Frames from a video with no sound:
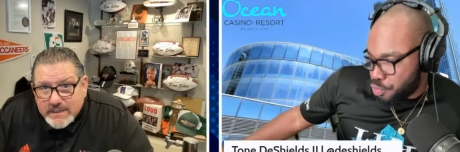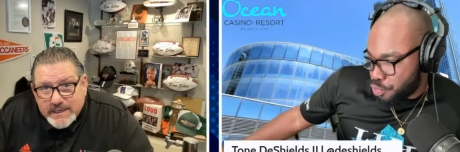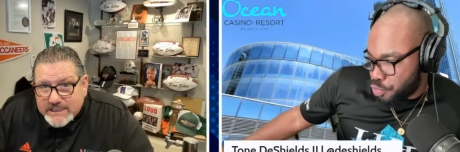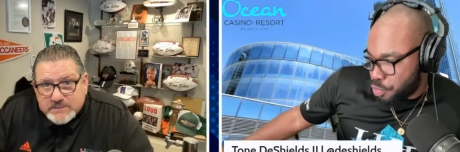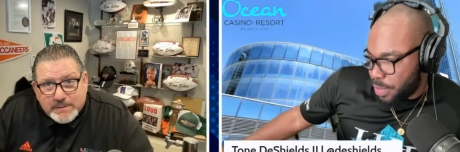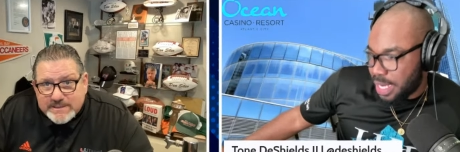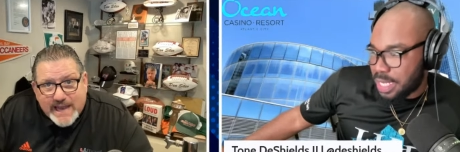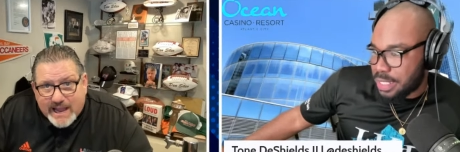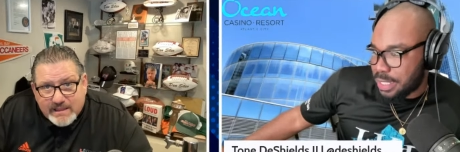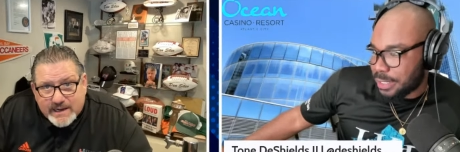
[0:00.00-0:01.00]
Speaker 1: his
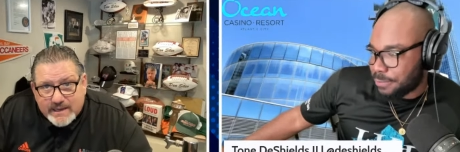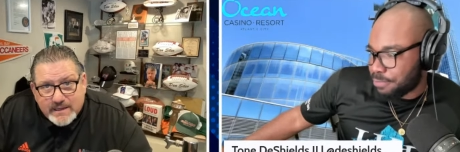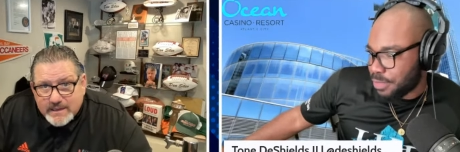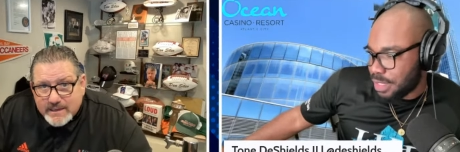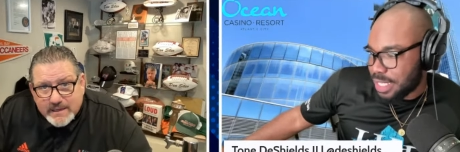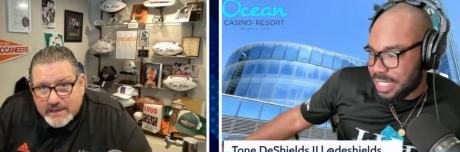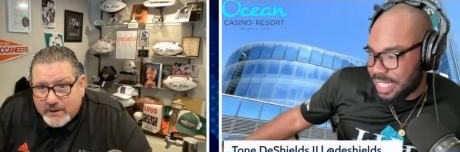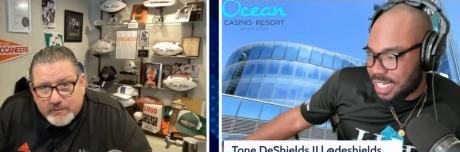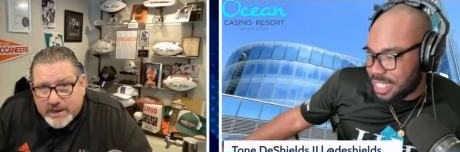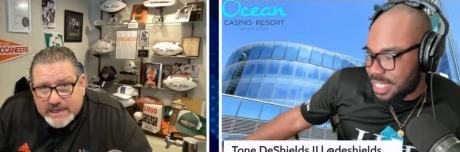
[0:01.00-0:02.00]
mentality. Because, listen,
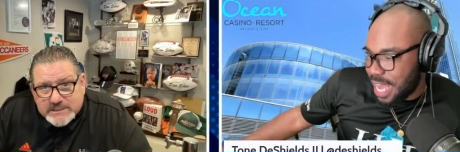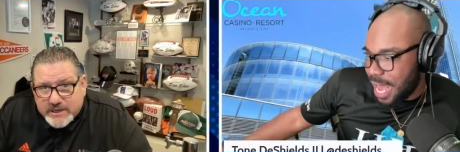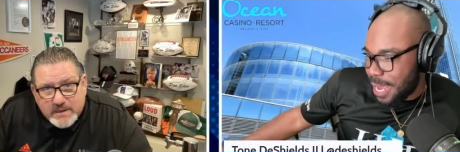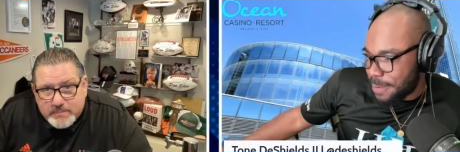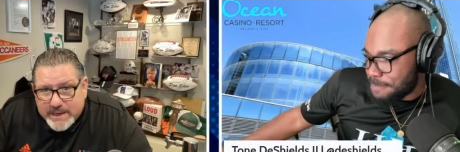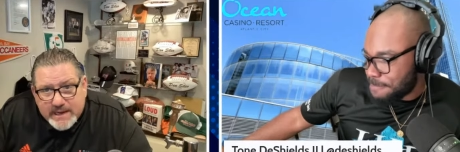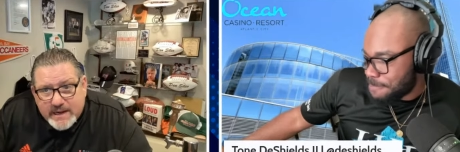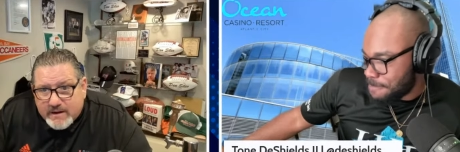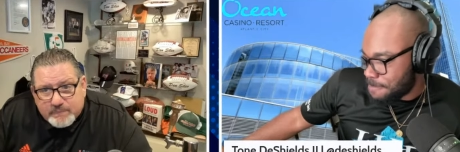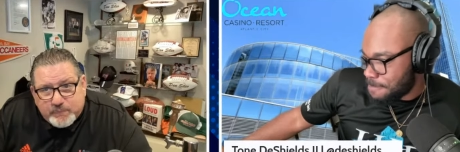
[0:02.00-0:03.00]
you, there's this guy in
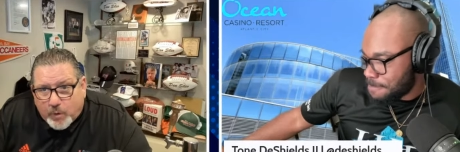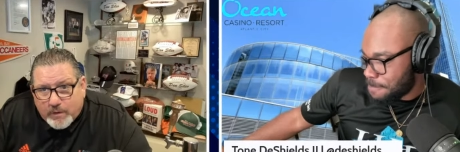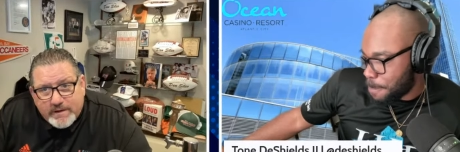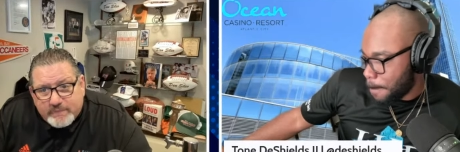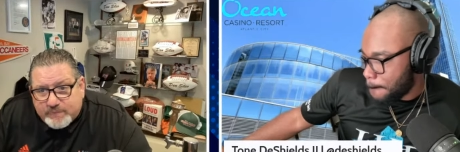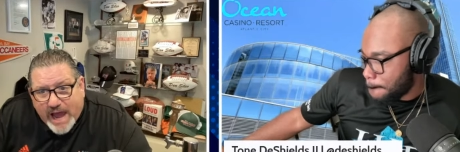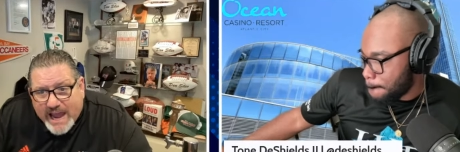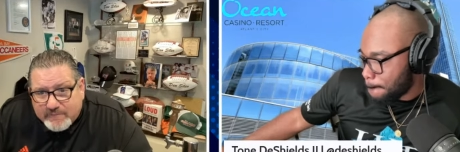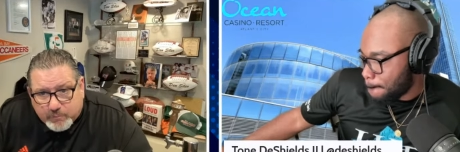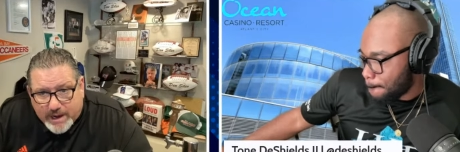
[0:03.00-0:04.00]
their four and the
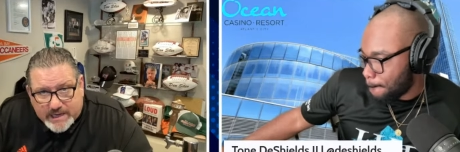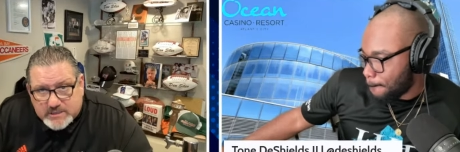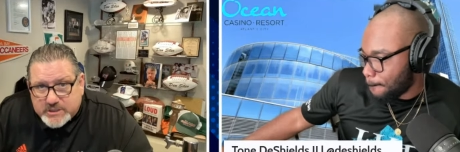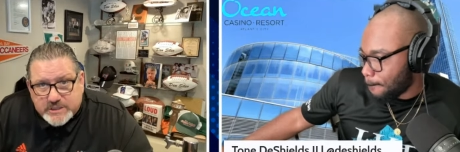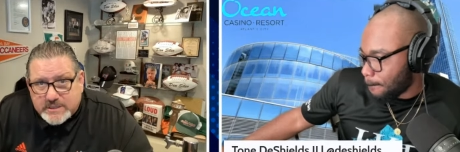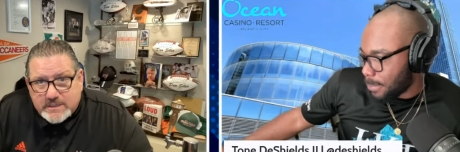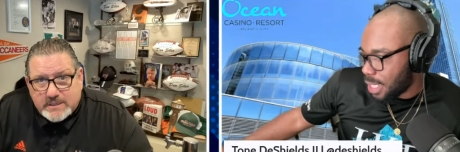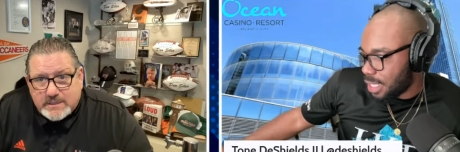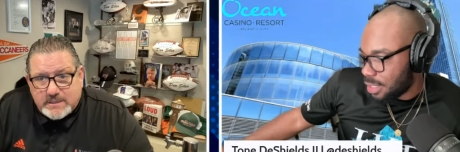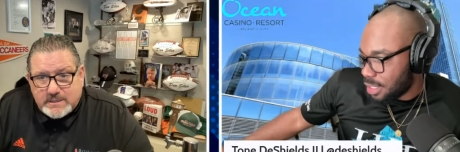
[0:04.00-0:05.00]
five range.
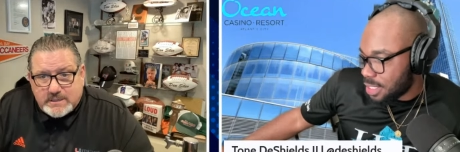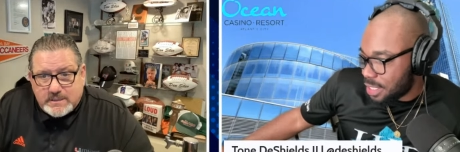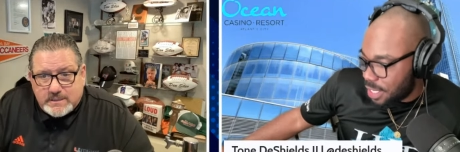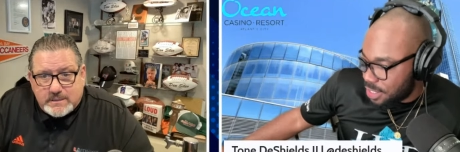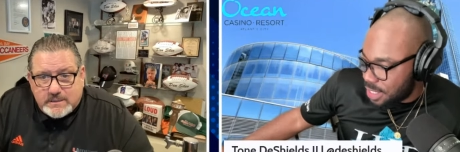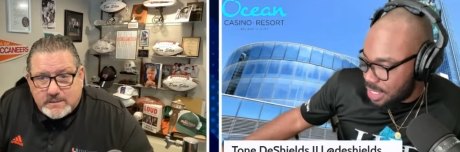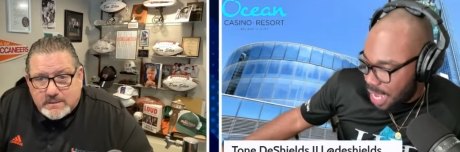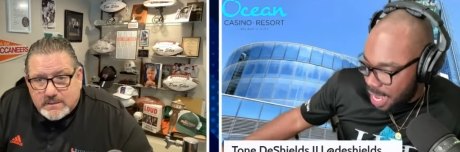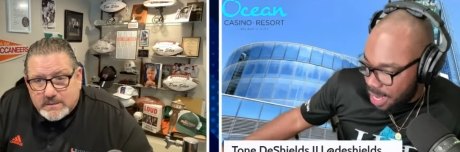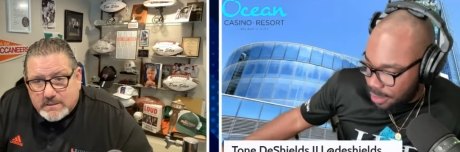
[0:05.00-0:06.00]
Speaker 2: Listen, there's this
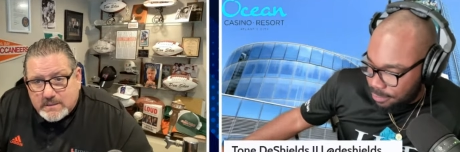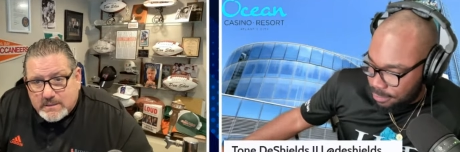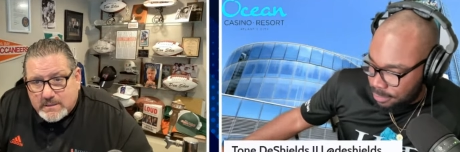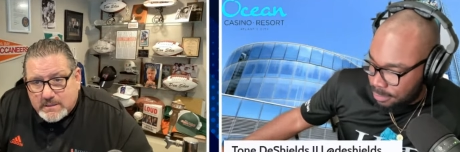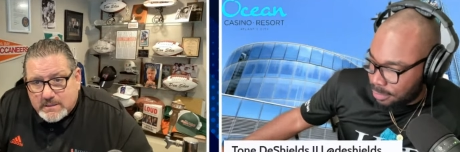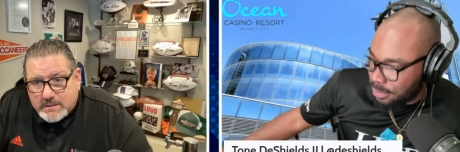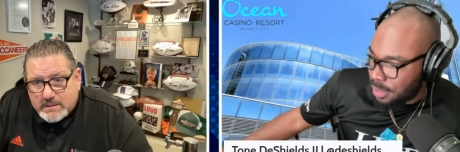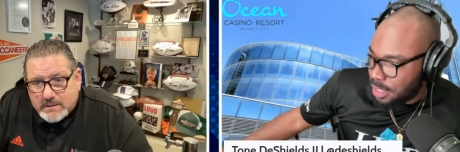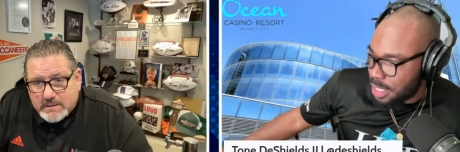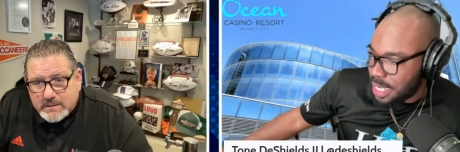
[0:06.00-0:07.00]
guy.
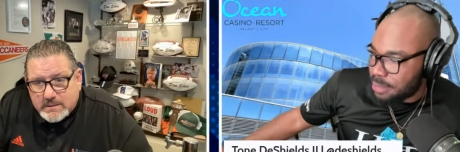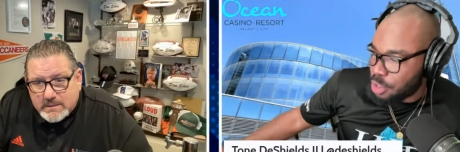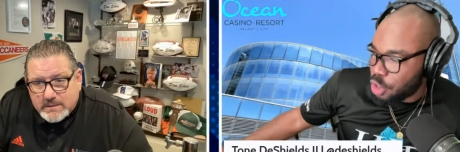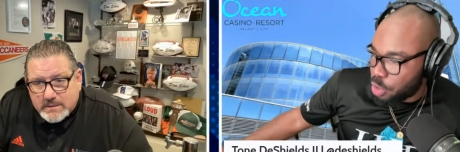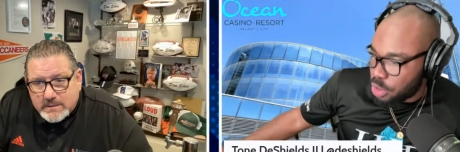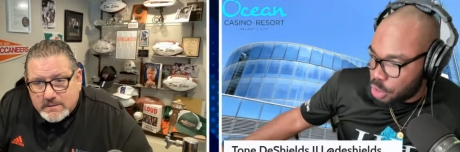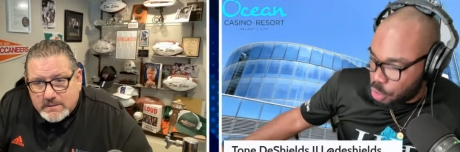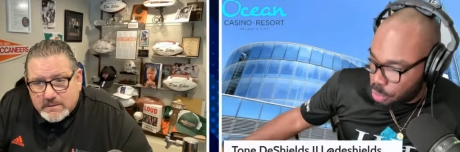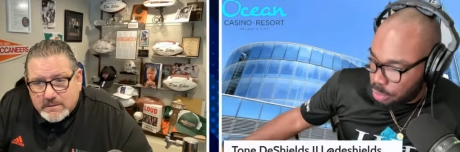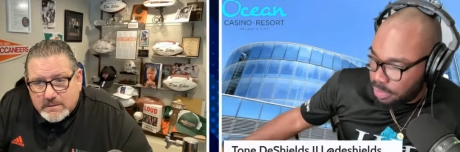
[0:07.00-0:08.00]
His name's Josey
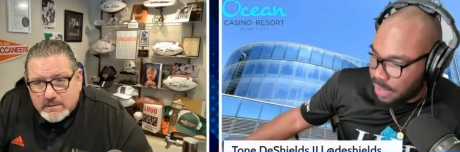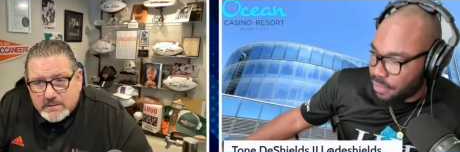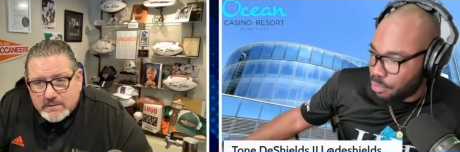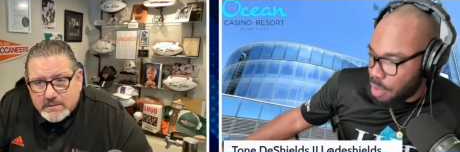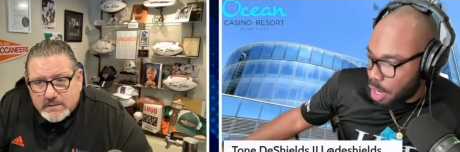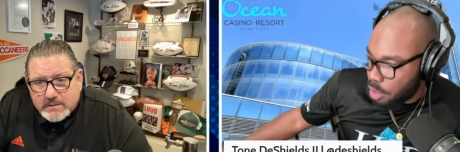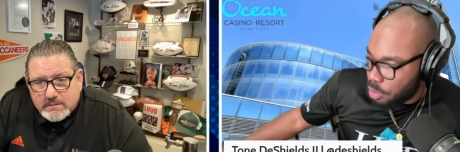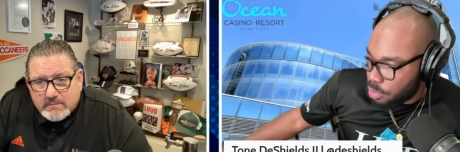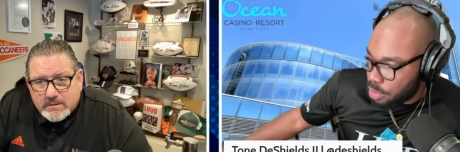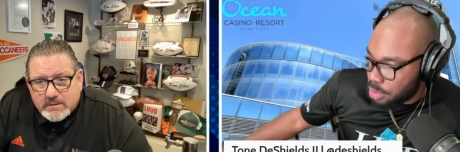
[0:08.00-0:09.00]
Jewell, played for the
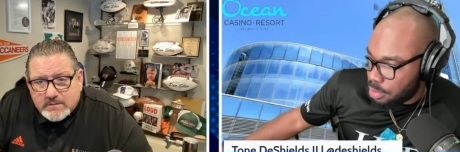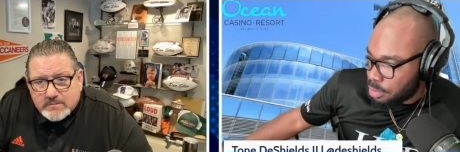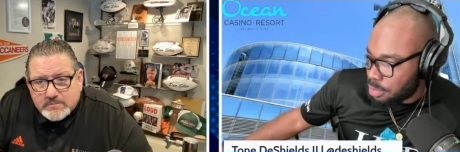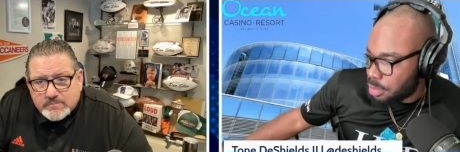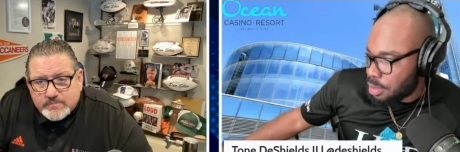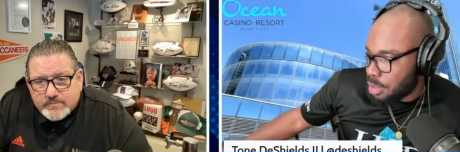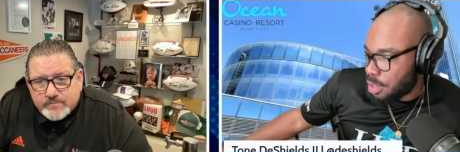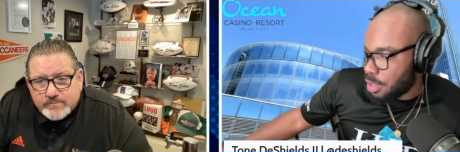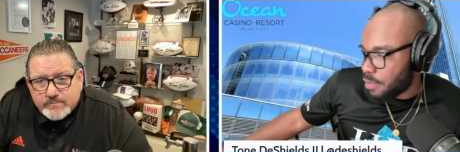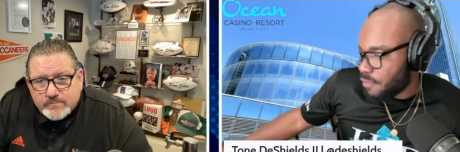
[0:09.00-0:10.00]
Broncos,
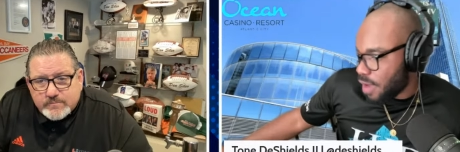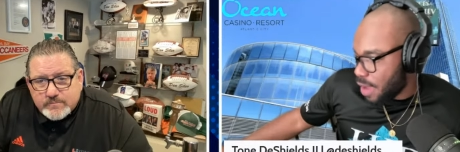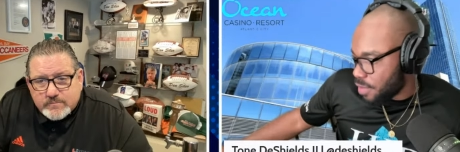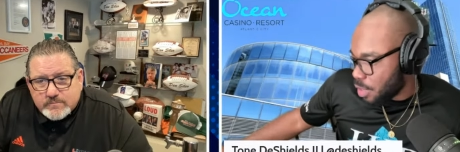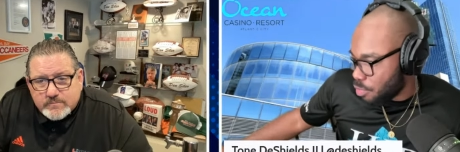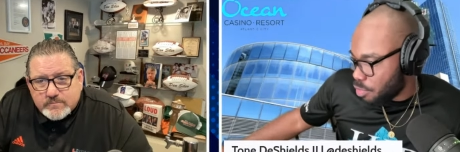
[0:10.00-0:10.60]
five year